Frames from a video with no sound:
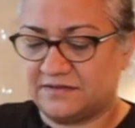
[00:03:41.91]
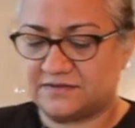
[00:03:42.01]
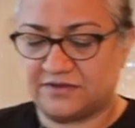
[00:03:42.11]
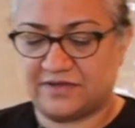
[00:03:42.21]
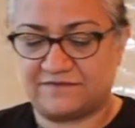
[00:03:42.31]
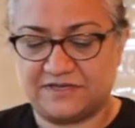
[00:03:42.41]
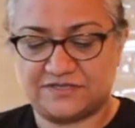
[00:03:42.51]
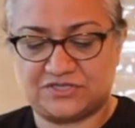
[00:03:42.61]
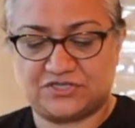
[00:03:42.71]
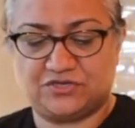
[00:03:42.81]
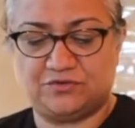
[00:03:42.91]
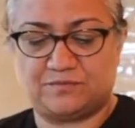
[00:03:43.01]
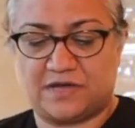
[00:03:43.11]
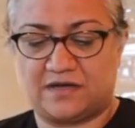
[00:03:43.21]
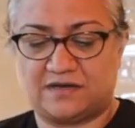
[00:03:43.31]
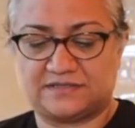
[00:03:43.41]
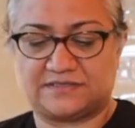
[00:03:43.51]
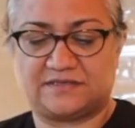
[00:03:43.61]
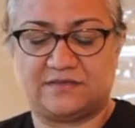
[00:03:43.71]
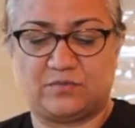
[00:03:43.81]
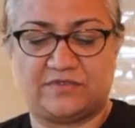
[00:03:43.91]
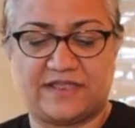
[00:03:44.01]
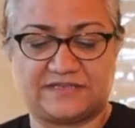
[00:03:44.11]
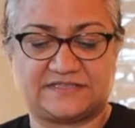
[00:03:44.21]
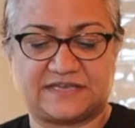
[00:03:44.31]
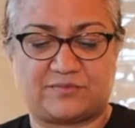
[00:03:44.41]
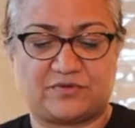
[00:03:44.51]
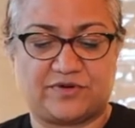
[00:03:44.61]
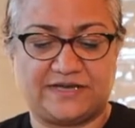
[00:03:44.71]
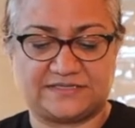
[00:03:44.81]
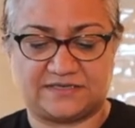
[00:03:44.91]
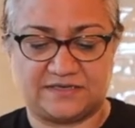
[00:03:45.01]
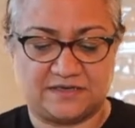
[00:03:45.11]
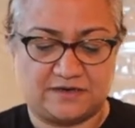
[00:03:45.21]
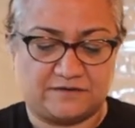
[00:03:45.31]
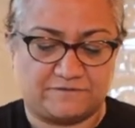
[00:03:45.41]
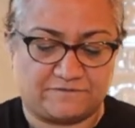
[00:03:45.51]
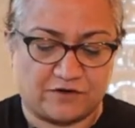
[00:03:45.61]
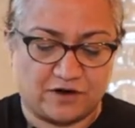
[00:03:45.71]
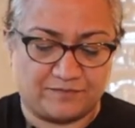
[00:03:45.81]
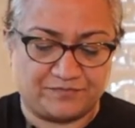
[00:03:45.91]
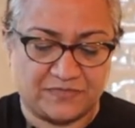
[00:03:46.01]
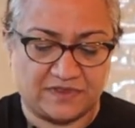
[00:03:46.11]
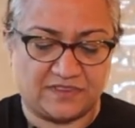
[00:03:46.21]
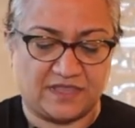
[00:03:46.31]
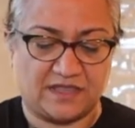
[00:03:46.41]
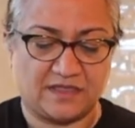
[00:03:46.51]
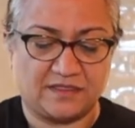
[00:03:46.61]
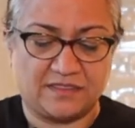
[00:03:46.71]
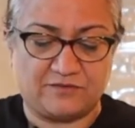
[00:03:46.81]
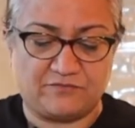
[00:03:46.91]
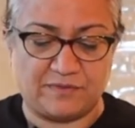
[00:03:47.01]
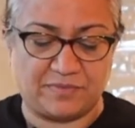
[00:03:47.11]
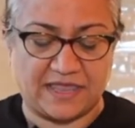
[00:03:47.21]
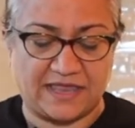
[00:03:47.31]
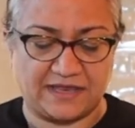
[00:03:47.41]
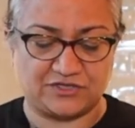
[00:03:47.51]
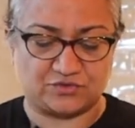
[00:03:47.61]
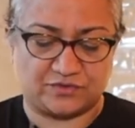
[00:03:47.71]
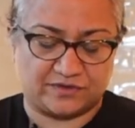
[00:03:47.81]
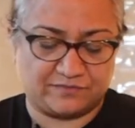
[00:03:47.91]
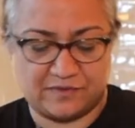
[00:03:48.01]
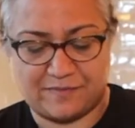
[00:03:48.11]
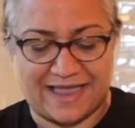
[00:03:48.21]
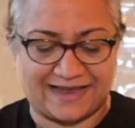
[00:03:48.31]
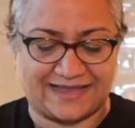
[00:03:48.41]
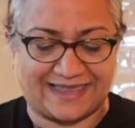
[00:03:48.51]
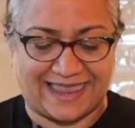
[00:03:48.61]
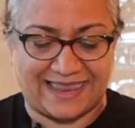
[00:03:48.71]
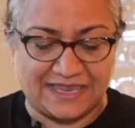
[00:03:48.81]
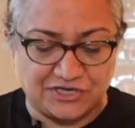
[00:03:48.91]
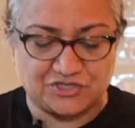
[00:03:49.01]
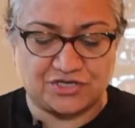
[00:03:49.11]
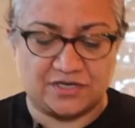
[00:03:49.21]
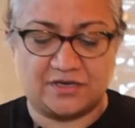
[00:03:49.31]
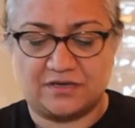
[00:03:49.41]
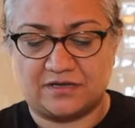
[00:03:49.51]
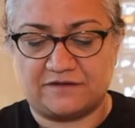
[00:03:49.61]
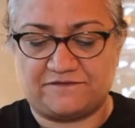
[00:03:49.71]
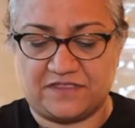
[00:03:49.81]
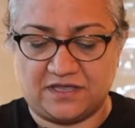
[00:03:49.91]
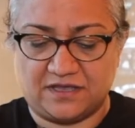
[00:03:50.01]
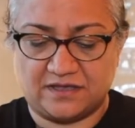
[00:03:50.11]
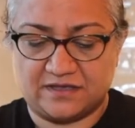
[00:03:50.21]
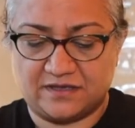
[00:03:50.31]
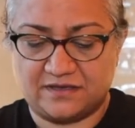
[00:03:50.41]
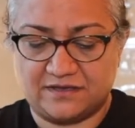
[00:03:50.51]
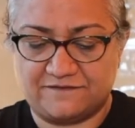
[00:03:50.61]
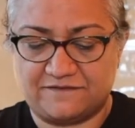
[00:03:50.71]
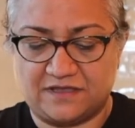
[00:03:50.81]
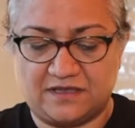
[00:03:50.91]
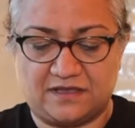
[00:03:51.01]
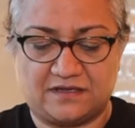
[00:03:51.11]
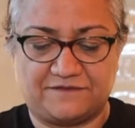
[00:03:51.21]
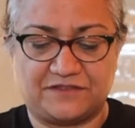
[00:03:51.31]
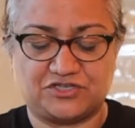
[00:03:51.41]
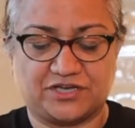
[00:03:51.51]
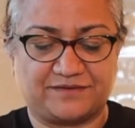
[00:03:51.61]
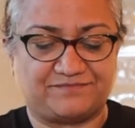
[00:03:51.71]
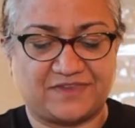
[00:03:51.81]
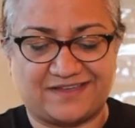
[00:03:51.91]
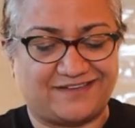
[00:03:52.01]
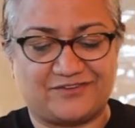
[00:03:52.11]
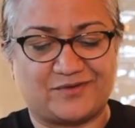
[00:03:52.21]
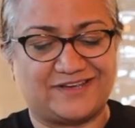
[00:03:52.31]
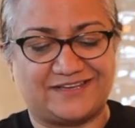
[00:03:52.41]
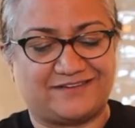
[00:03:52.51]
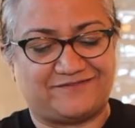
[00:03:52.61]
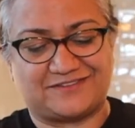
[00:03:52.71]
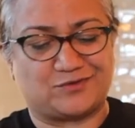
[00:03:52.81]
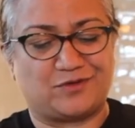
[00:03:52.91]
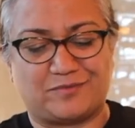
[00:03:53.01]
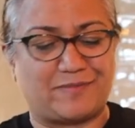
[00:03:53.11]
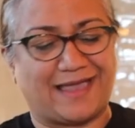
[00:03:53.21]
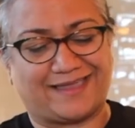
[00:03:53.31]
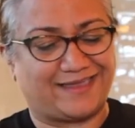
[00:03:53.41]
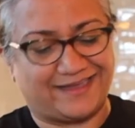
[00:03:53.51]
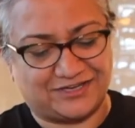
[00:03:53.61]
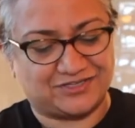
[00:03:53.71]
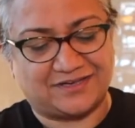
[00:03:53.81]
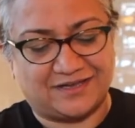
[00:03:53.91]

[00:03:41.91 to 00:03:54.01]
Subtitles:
So you have these two parts that will then separate from the rib cage or the back cage of the chicken. I have no idea if it's called back cage.